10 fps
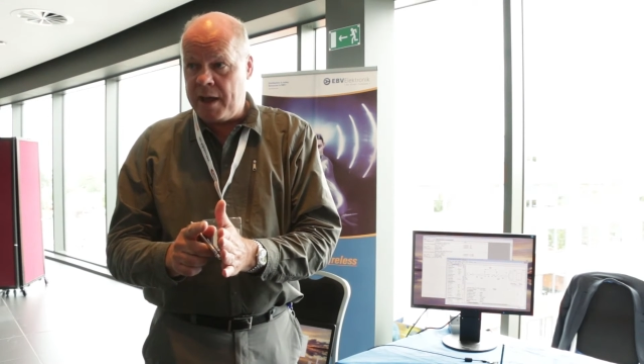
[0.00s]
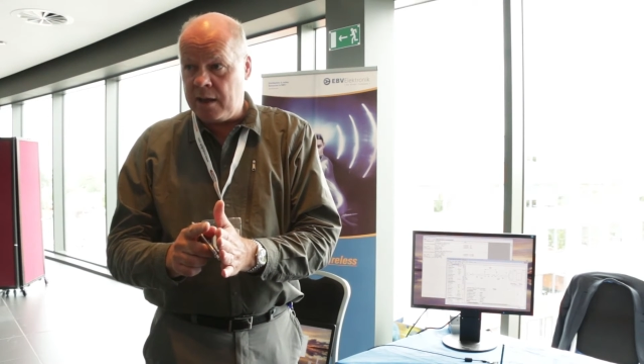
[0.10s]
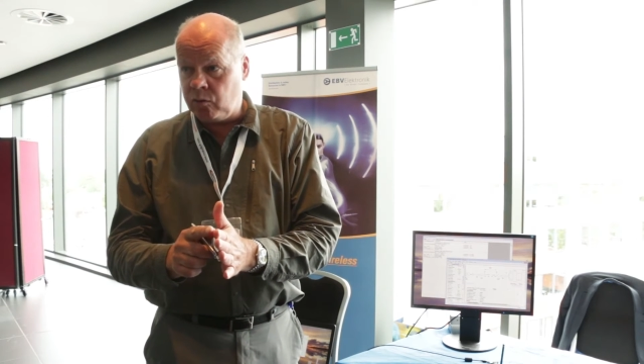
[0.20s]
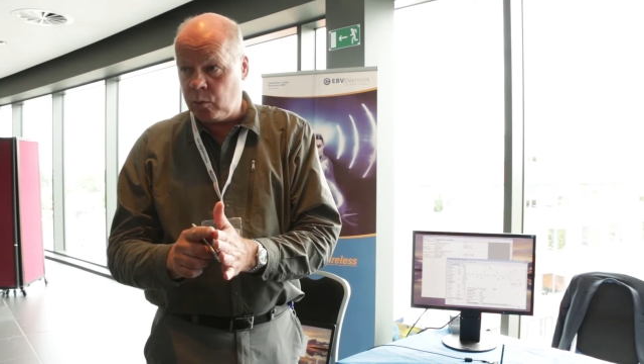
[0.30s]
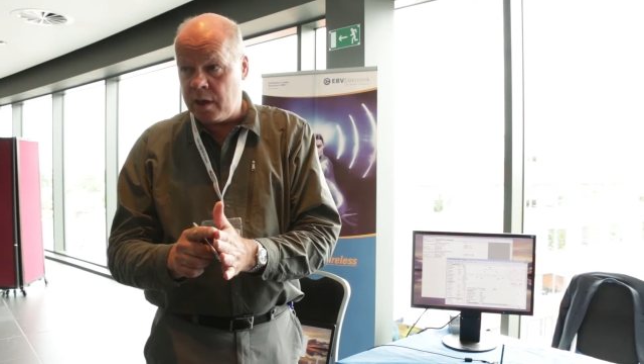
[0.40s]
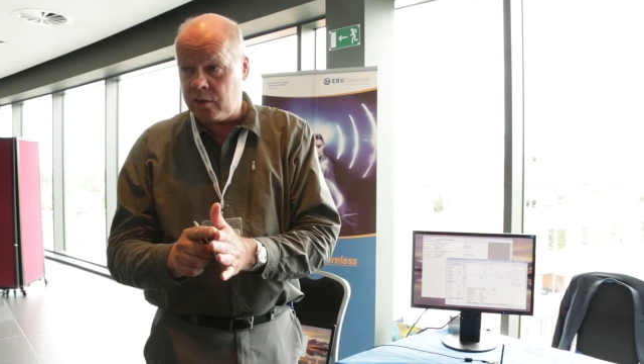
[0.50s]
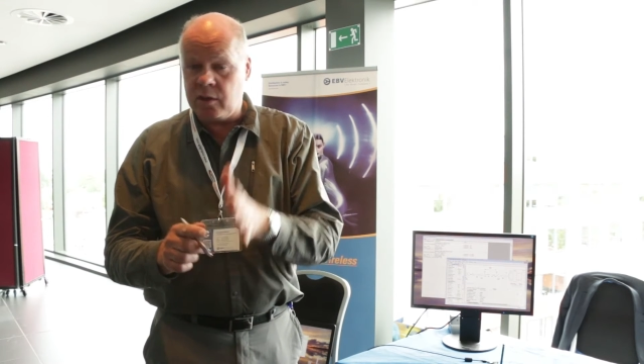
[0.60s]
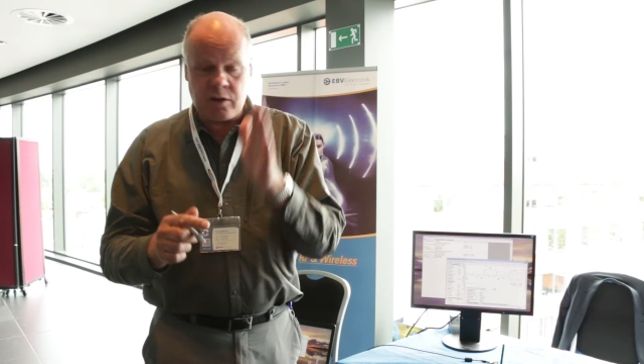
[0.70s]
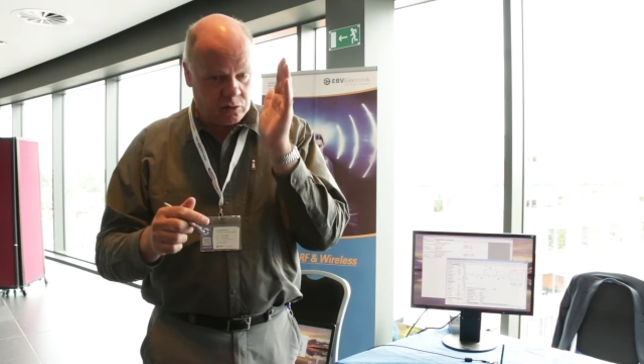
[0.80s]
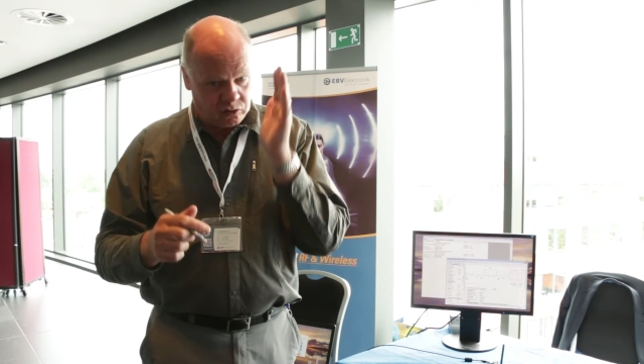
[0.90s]
bandwidth
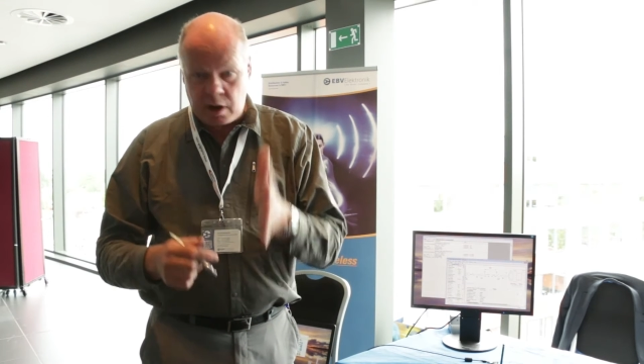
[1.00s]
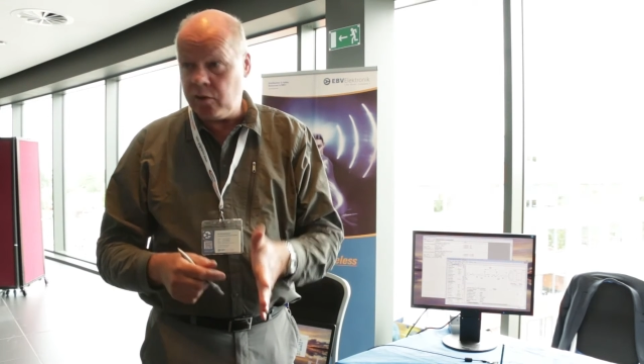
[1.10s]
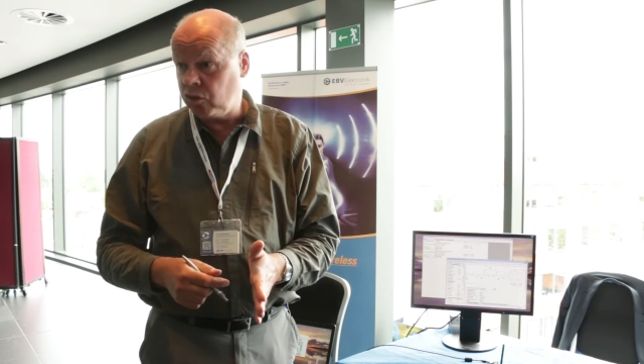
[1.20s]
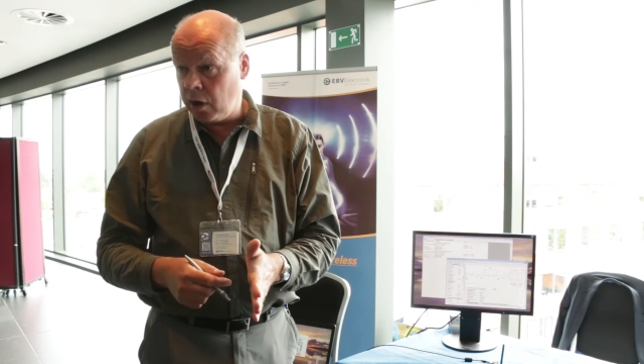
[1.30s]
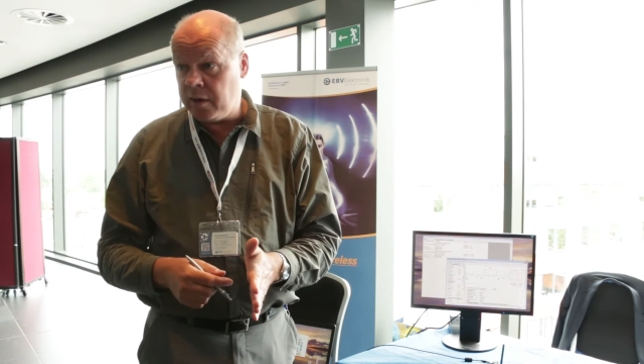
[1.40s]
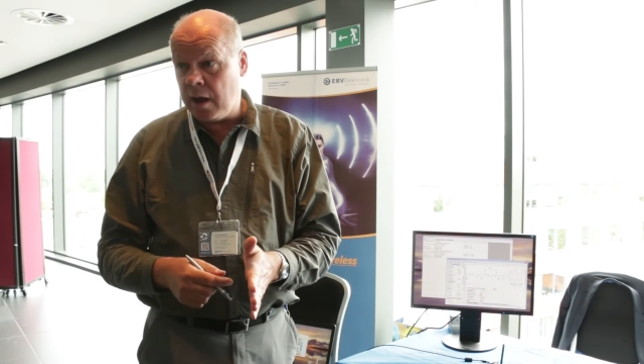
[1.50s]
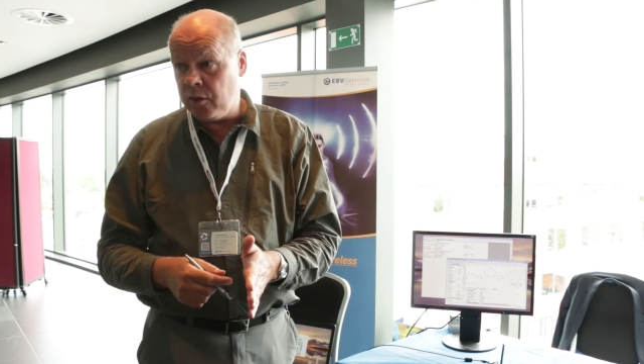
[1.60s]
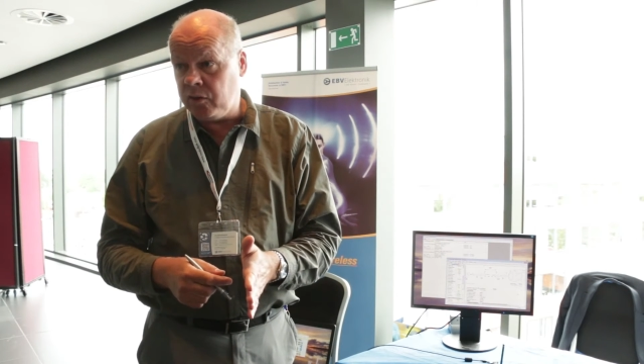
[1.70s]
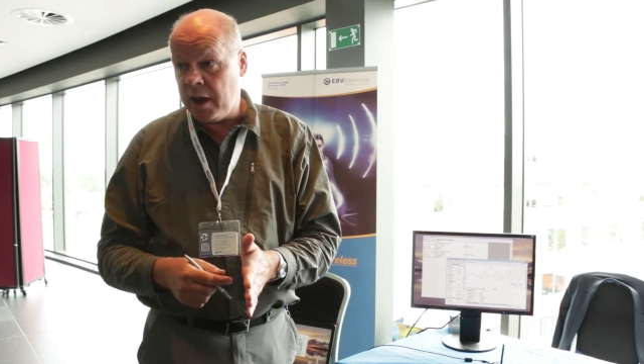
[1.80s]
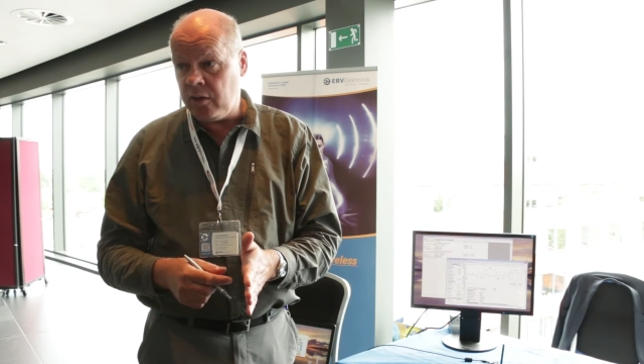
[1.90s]
and you slow down
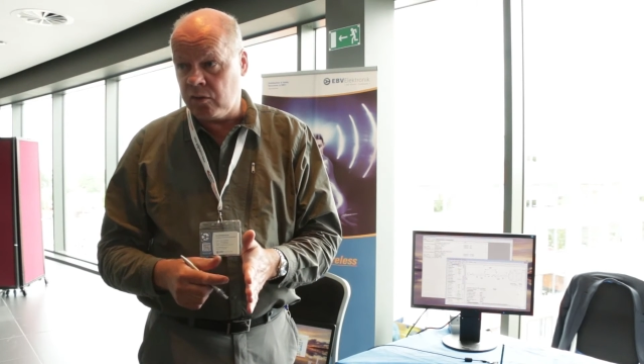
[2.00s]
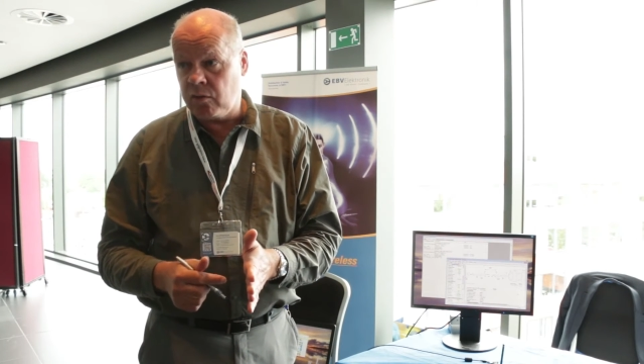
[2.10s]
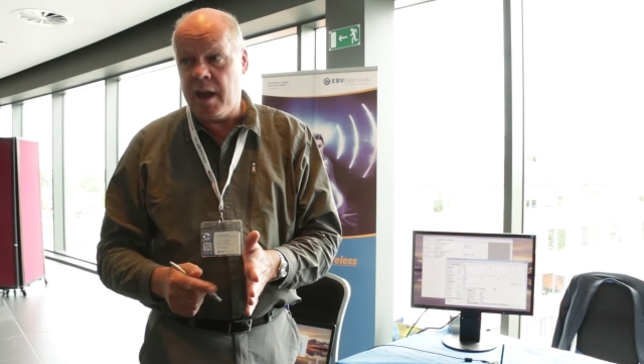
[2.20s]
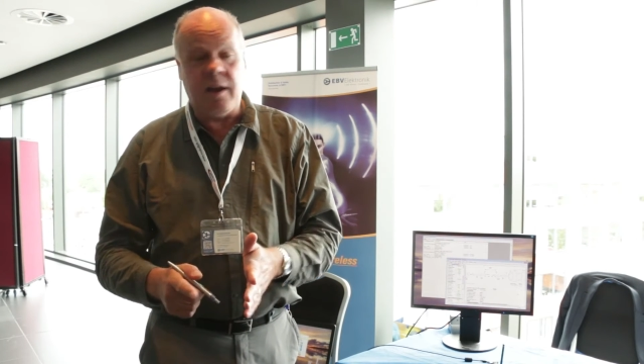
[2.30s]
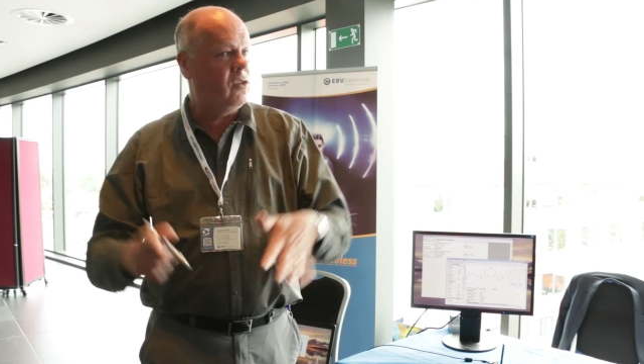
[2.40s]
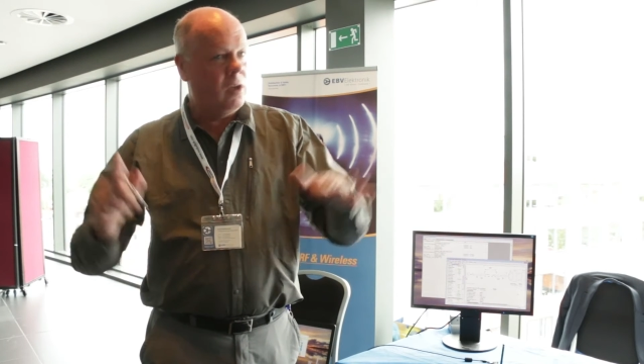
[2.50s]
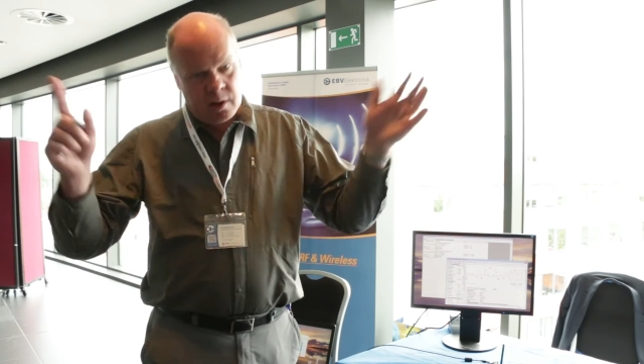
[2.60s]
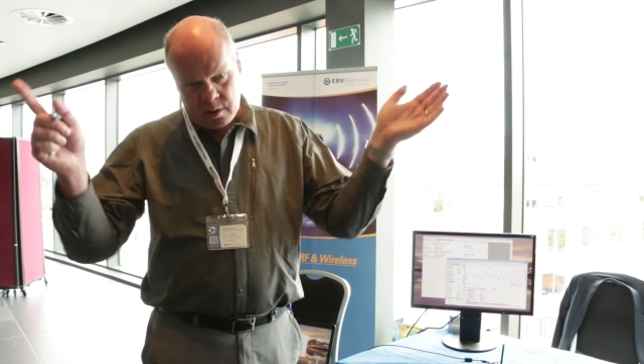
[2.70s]
the data rate,